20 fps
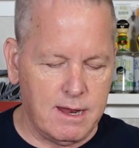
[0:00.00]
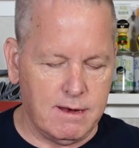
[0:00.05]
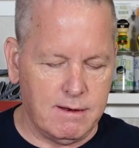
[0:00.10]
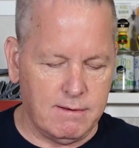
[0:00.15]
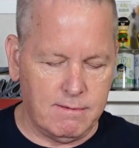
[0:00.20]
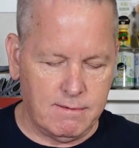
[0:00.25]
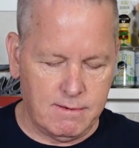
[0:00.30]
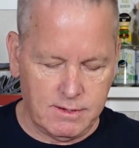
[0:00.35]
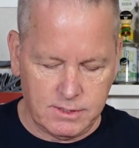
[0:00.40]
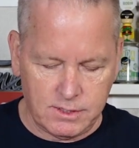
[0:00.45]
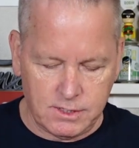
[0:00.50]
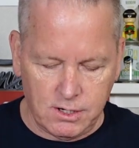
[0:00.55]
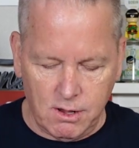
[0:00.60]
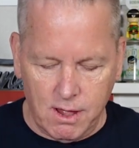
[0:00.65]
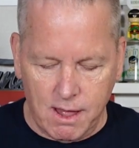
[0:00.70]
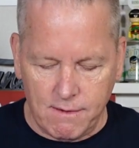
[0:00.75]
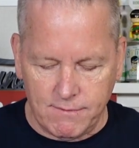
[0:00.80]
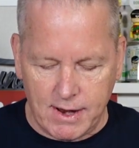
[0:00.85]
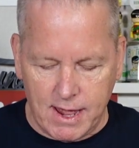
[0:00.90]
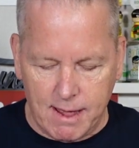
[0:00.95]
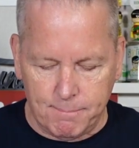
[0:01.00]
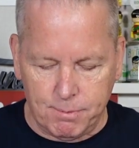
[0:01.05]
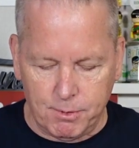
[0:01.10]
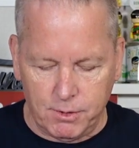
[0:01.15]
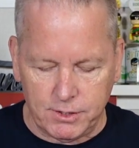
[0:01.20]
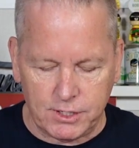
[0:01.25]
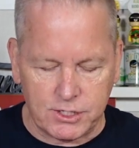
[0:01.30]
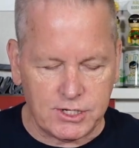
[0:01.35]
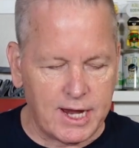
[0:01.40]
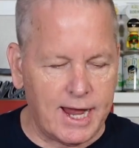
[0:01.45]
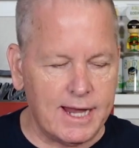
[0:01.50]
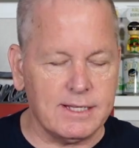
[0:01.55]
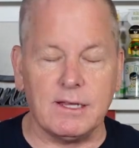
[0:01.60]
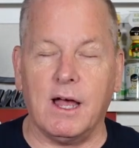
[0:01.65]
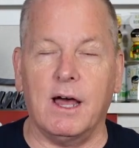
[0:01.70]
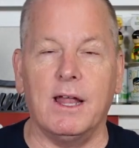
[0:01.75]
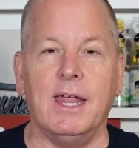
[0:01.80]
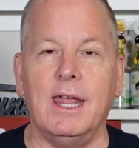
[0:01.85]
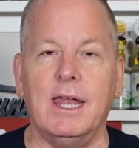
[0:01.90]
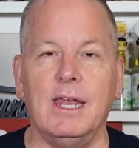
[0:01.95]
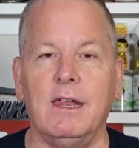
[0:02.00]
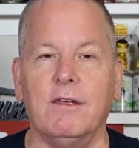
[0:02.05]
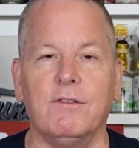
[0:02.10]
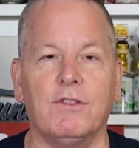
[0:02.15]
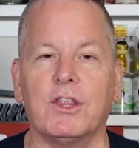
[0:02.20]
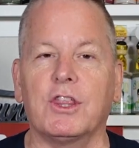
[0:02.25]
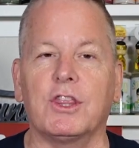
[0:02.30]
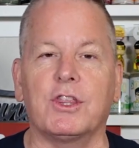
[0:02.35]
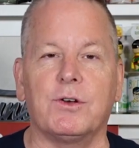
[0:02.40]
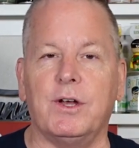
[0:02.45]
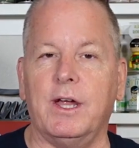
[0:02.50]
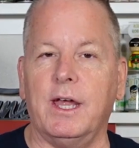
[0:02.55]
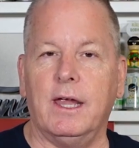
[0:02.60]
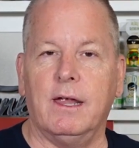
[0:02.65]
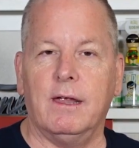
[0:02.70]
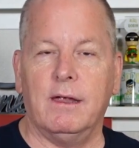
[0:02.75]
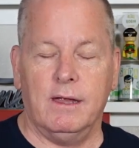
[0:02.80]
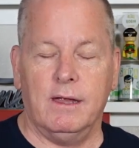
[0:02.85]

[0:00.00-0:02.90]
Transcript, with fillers: Still have not pulled a chase on any of the 3.